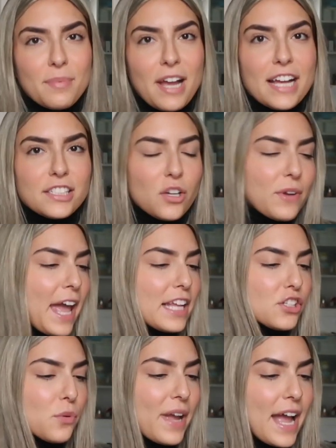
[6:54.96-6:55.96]
up guys? Okay,
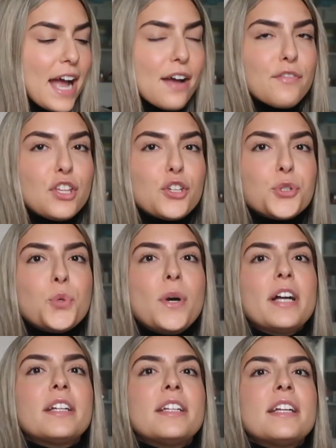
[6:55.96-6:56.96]
so I have
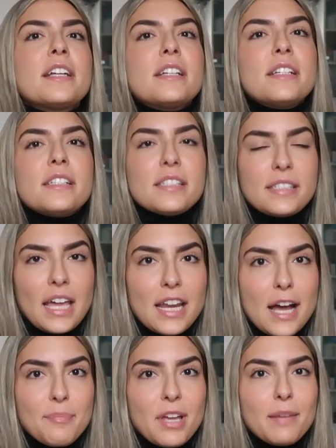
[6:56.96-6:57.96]
you set
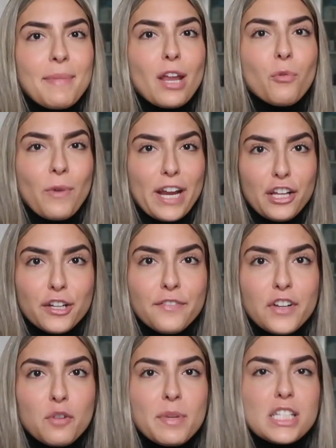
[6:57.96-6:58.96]
up in my regular
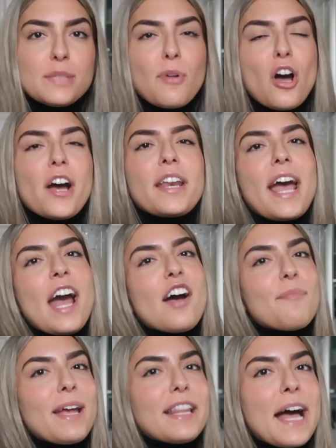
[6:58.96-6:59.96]
filming spot. I
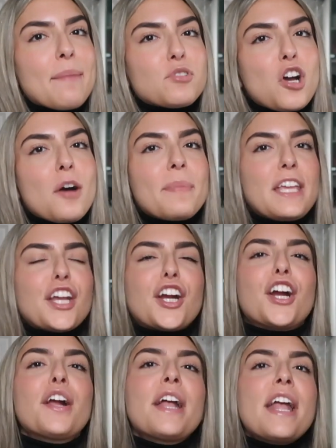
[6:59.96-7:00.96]
have my laptop
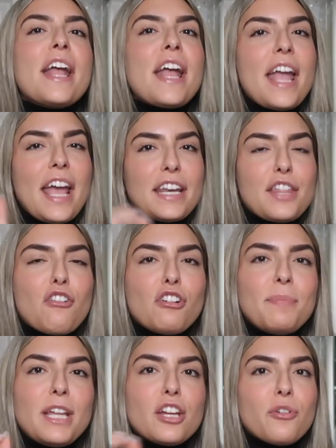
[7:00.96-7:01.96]
here and I thought
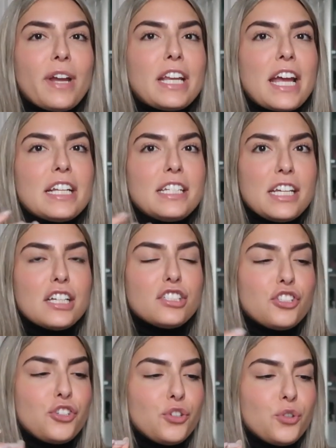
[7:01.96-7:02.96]
it'd be a great idea
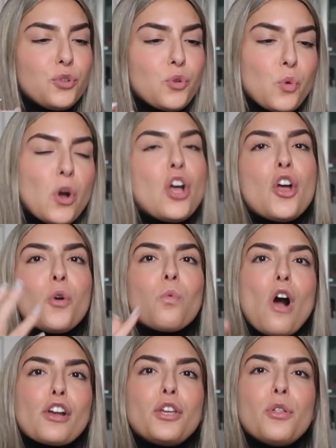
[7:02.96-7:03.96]
to
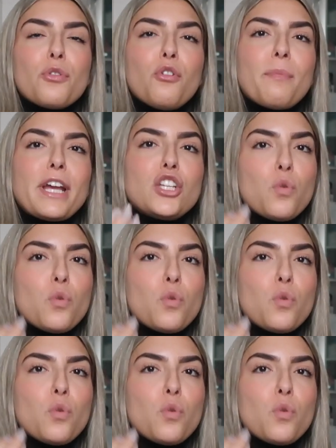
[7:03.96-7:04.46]
walk you through my